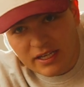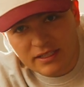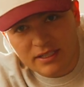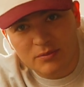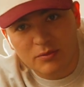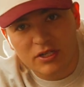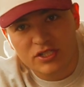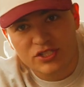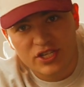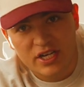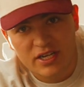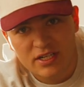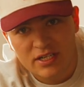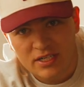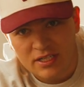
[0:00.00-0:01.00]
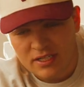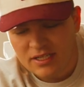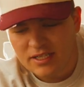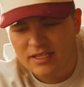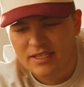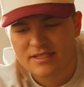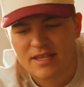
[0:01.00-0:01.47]
did want to share
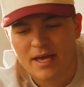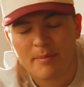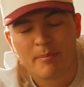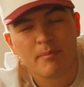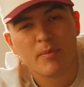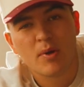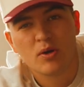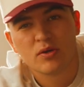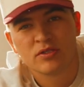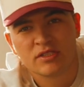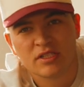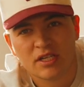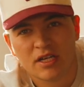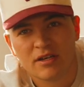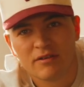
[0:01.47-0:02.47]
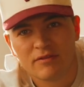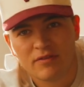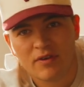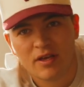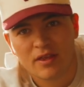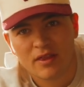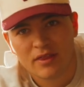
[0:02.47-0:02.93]
is that most of
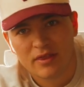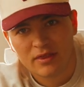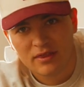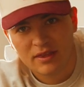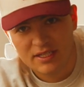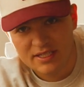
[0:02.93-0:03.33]
the